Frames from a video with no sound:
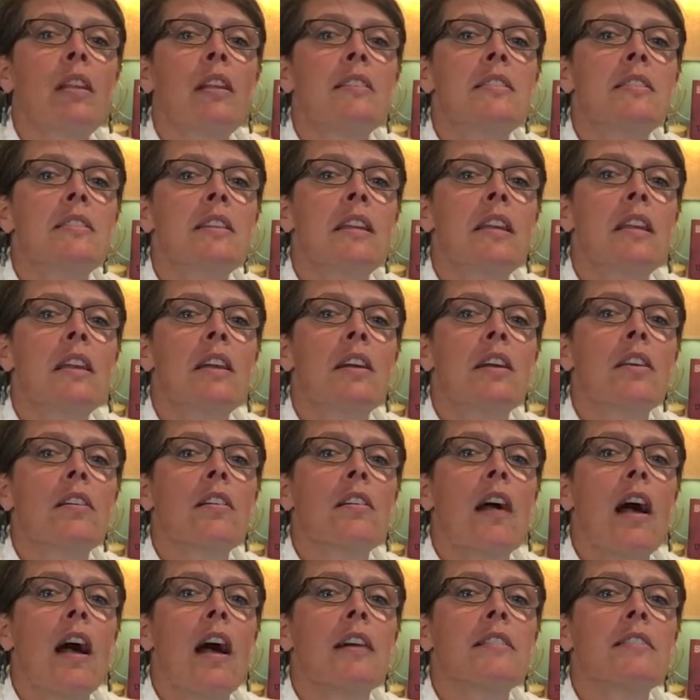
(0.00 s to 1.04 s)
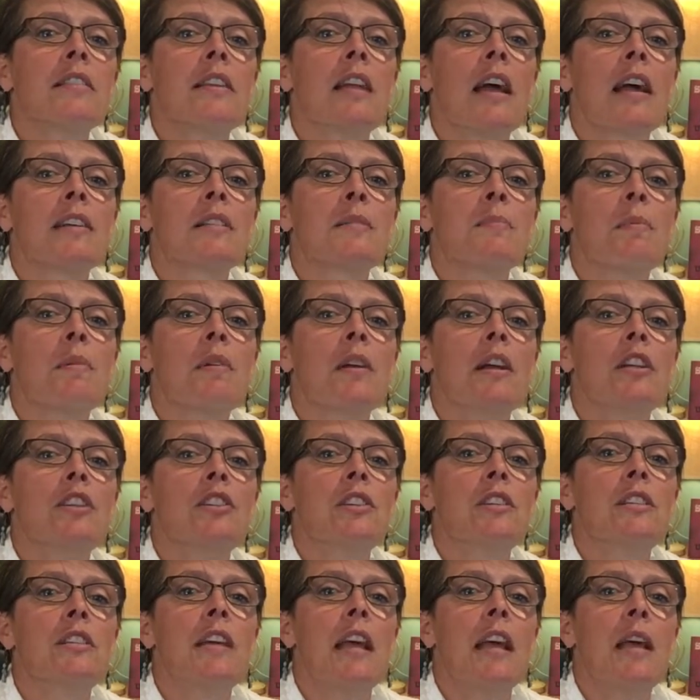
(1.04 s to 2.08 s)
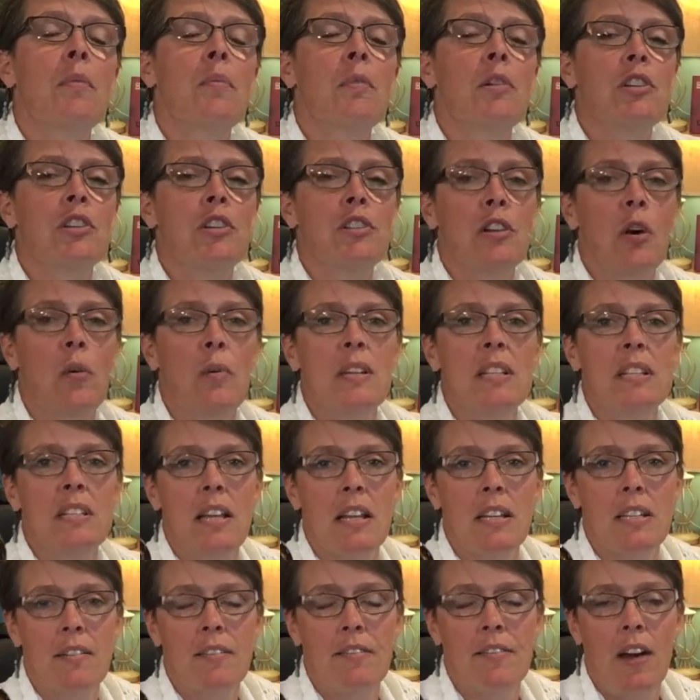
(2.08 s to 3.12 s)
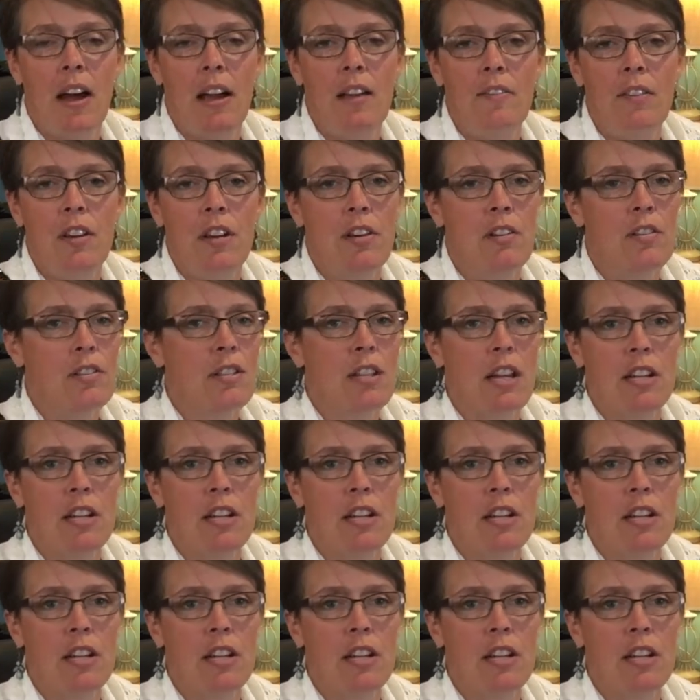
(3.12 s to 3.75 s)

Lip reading: See here, has an expiration date, which is always set to 5 years.